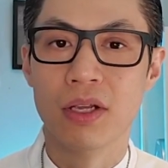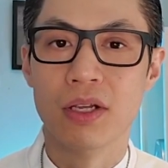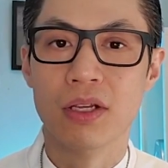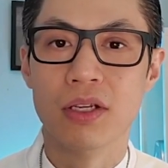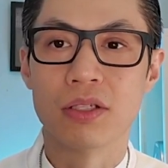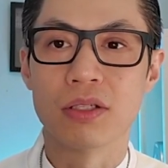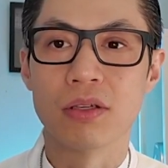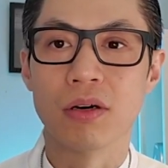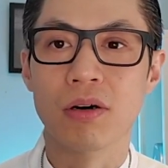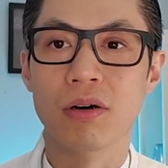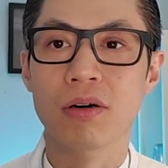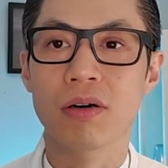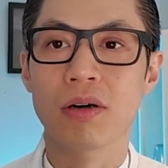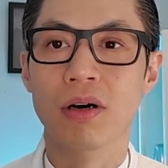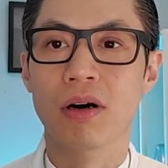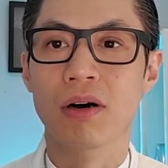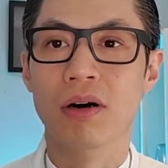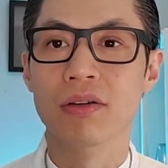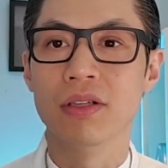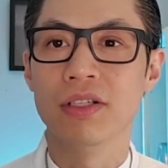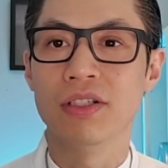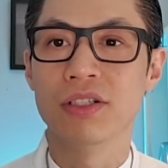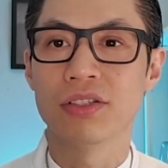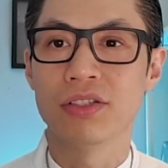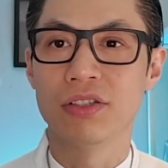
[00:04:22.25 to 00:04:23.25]
So all
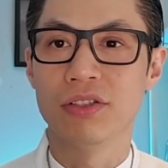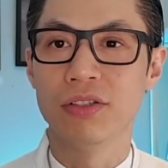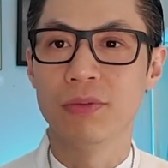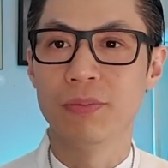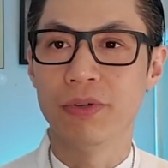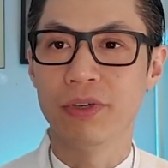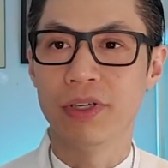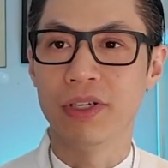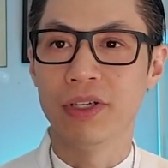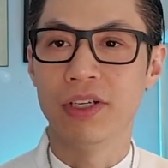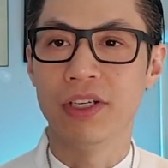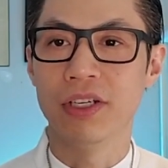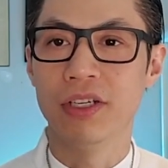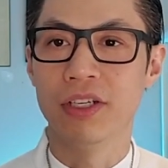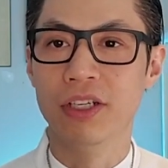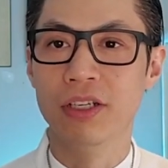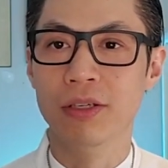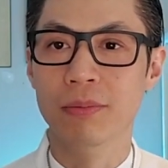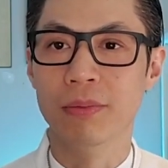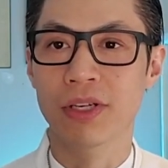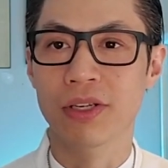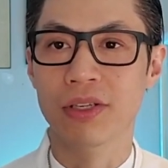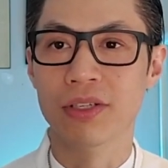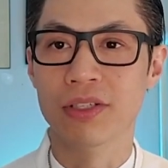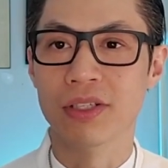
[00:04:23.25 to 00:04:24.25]
these
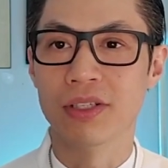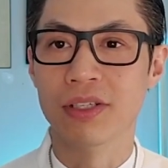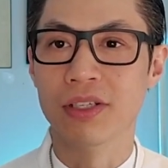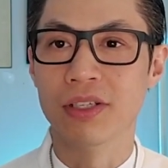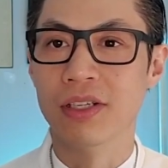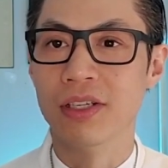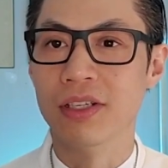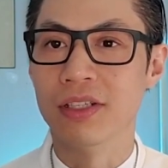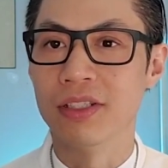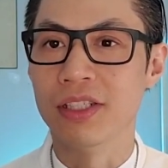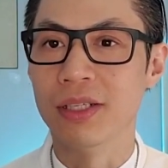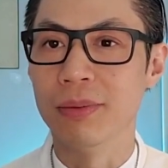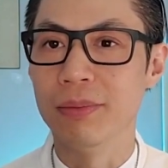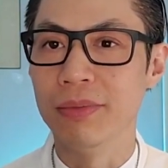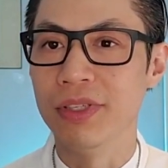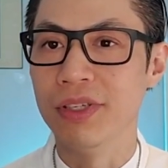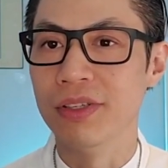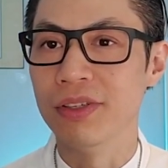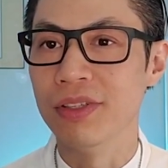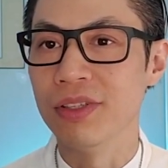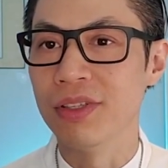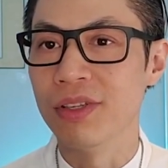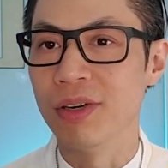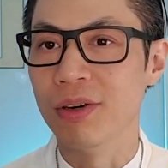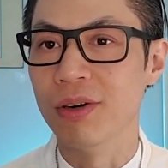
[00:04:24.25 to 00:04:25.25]
superhumans,
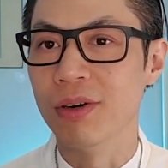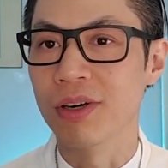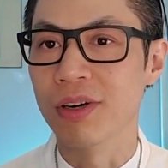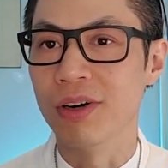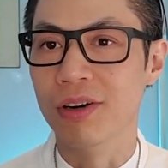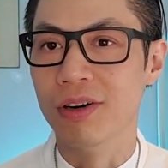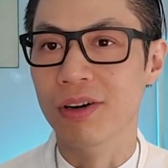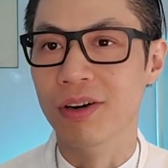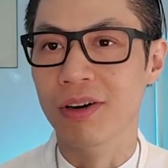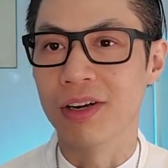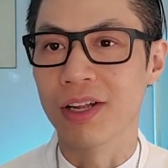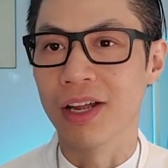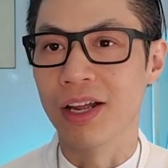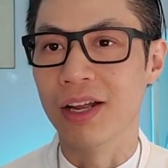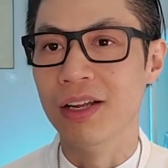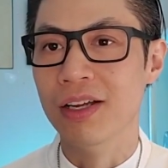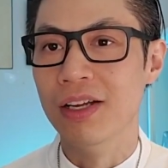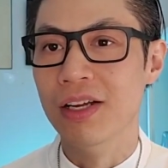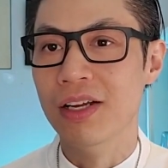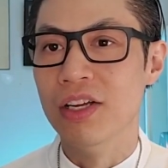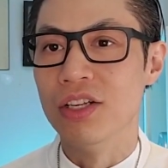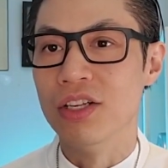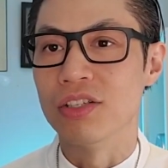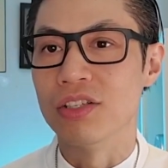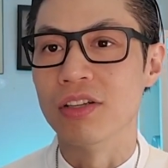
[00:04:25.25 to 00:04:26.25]
Simeon Toko, okay.
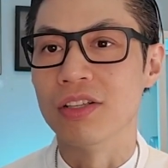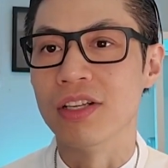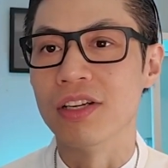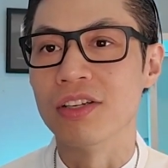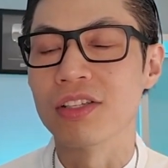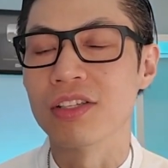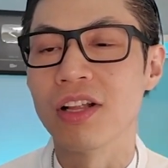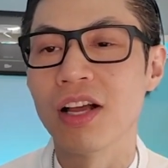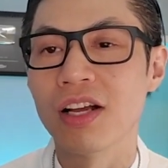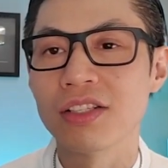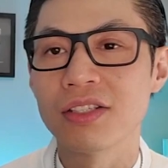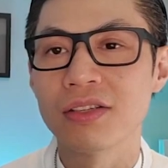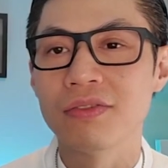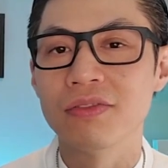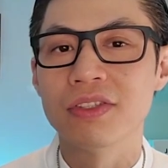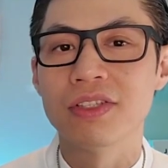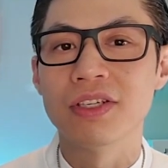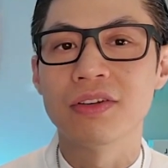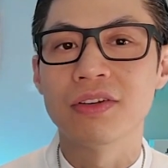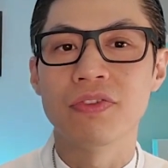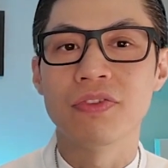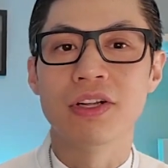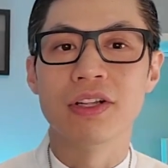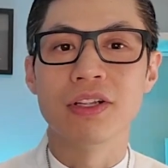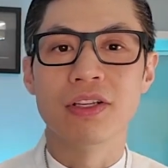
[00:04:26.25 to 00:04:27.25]
So there's lots of
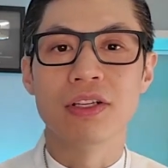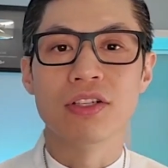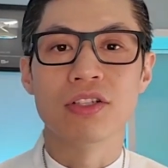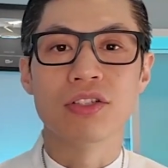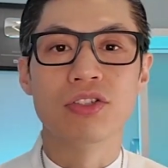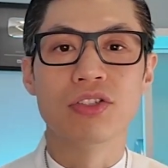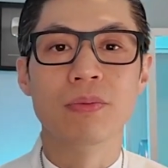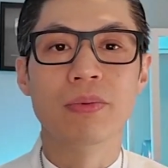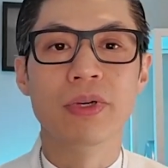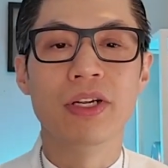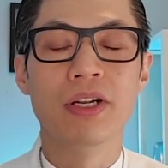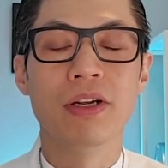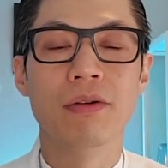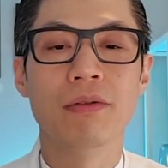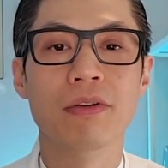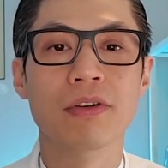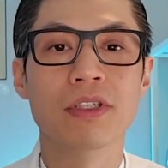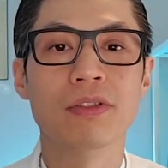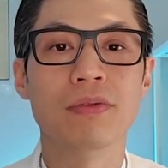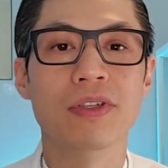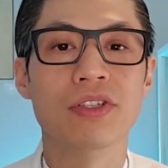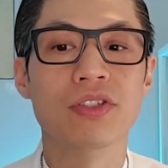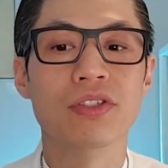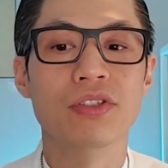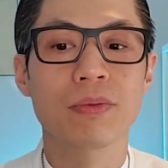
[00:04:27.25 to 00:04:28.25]
different superheroes
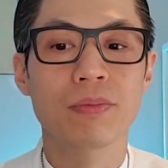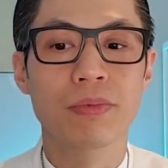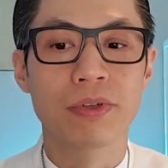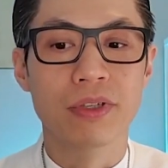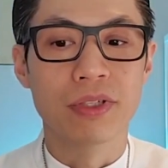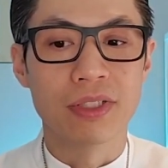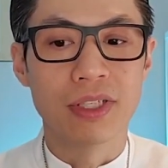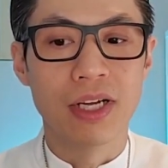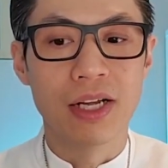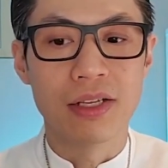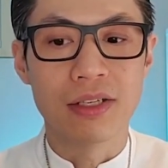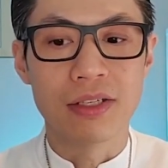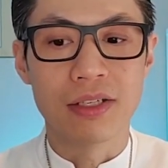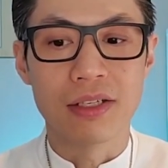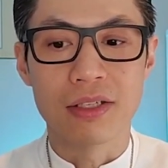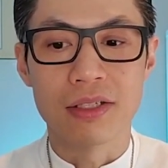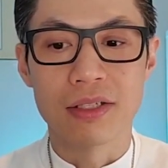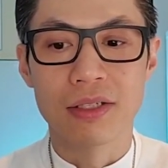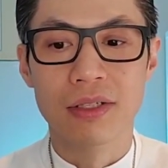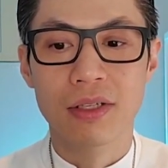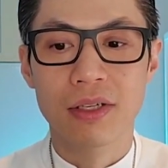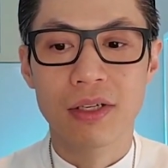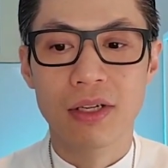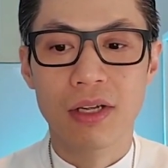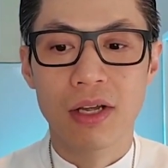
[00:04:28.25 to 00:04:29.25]
with super senses.
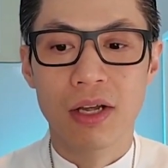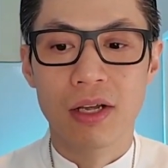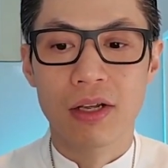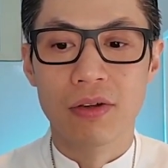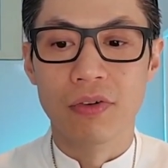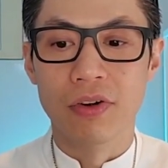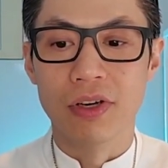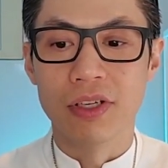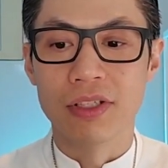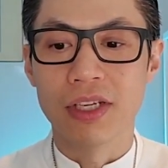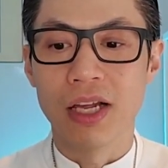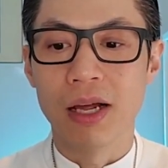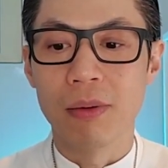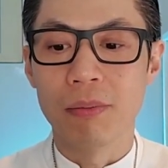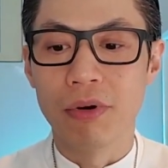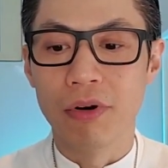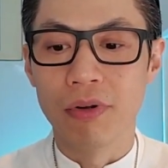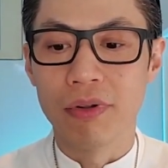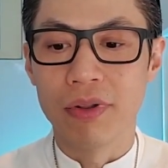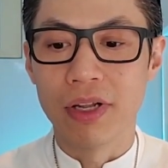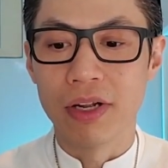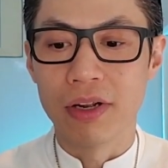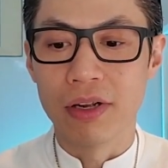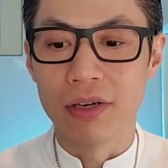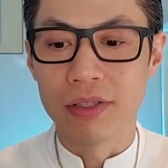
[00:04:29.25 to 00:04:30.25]
For example,
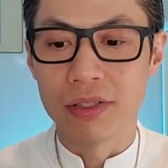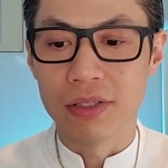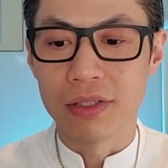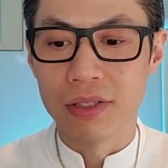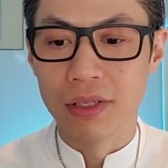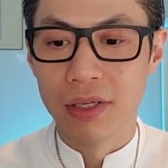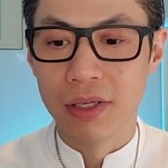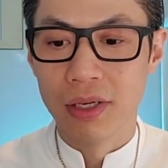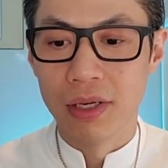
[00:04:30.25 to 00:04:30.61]
there's